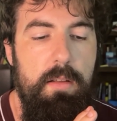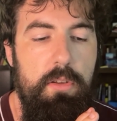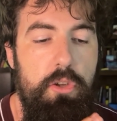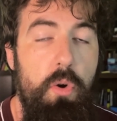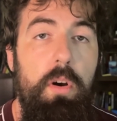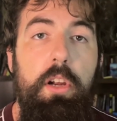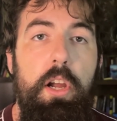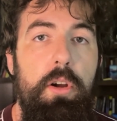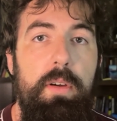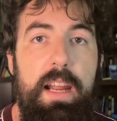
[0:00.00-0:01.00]
your
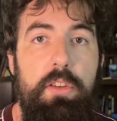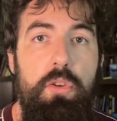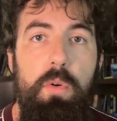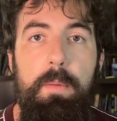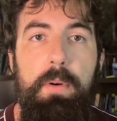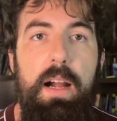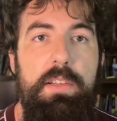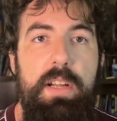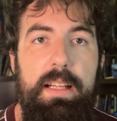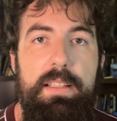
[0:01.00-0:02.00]
code and your
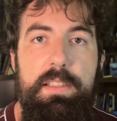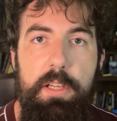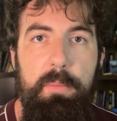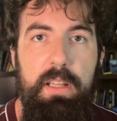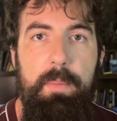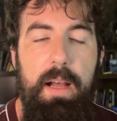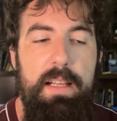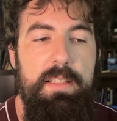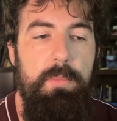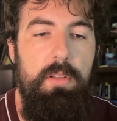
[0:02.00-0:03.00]
project as humanly
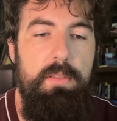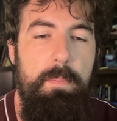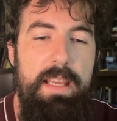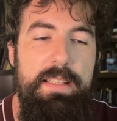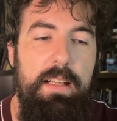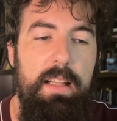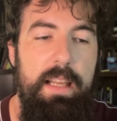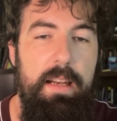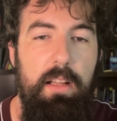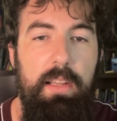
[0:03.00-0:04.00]
possible.
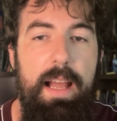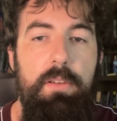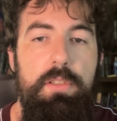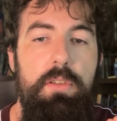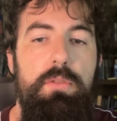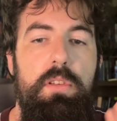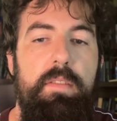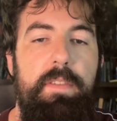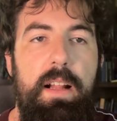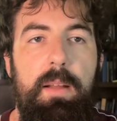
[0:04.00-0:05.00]
Basically, it allows you to
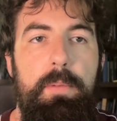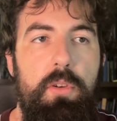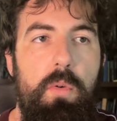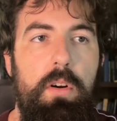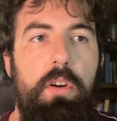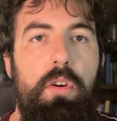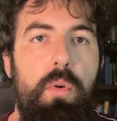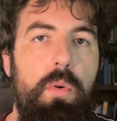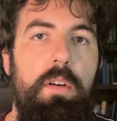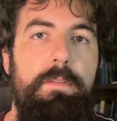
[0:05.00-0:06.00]
develop your
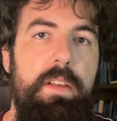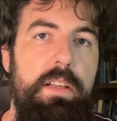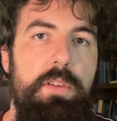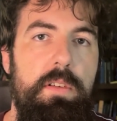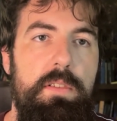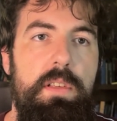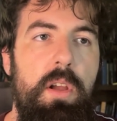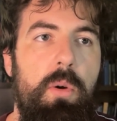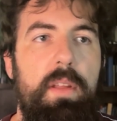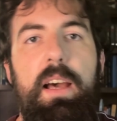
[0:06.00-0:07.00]
core features
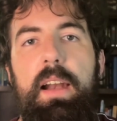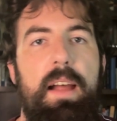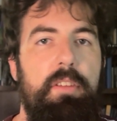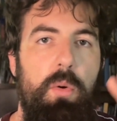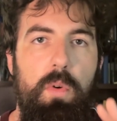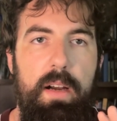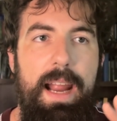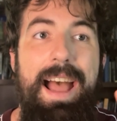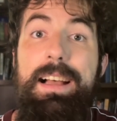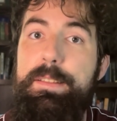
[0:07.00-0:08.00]
without having to worry
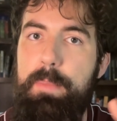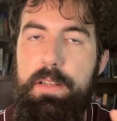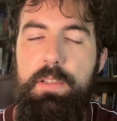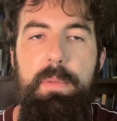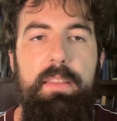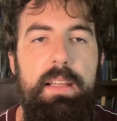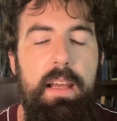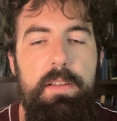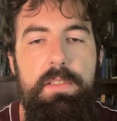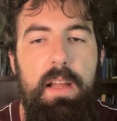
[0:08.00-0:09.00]
as much about the
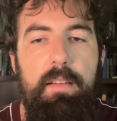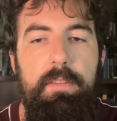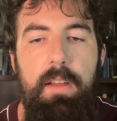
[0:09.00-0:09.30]
other stuff.